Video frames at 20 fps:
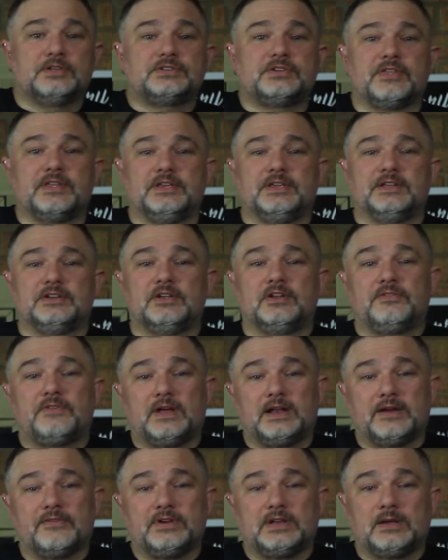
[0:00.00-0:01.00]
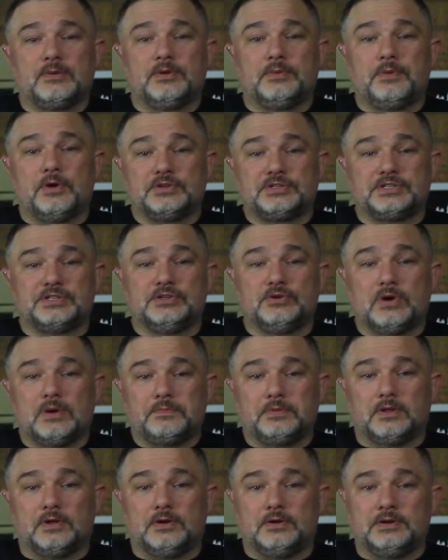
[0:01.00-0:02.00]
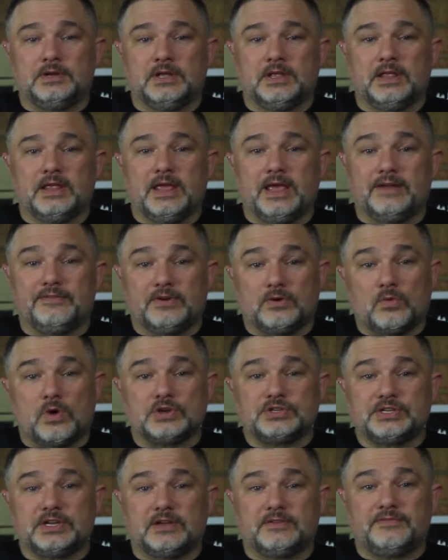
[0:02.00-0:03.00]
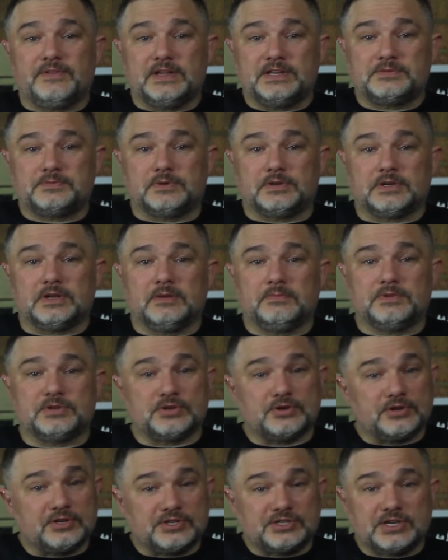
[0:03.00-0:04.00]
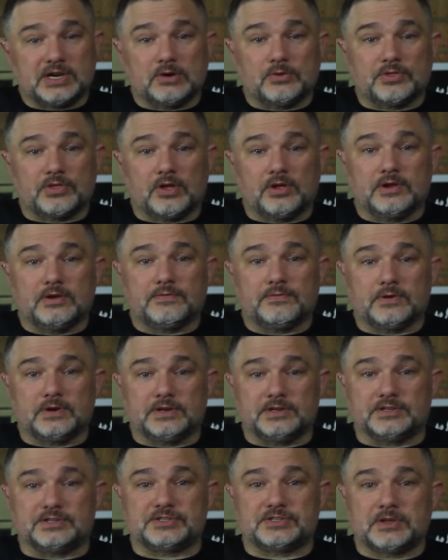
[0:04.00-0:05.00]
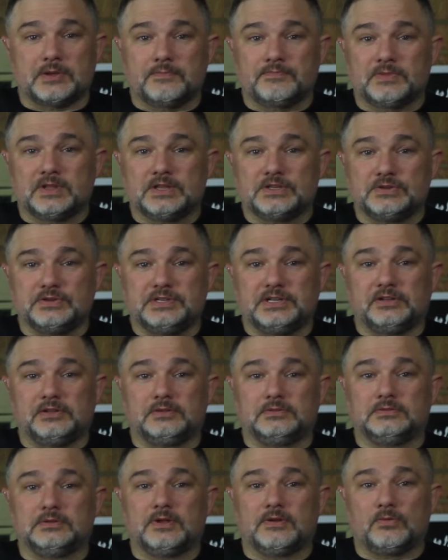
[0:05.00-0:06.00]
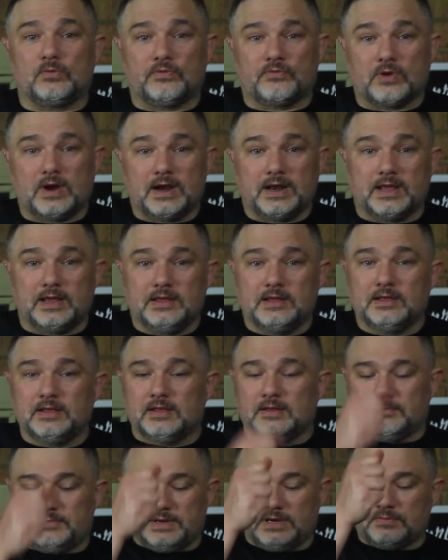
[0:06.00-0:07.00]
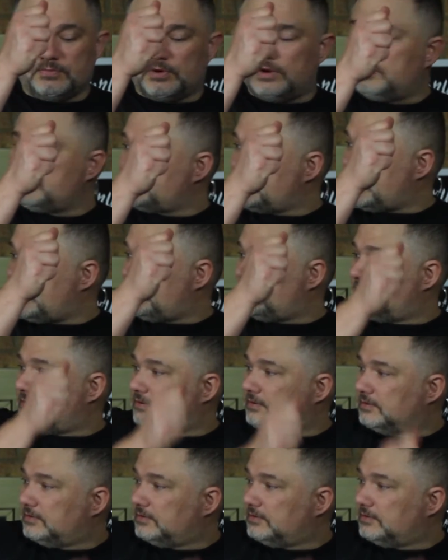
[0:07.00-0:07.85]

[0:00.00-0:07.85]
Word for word: so that you get notified every time we post a new upload. And if you're watching on Facebook, be sure to share with all your friends. So until Friday, Beer Bros out.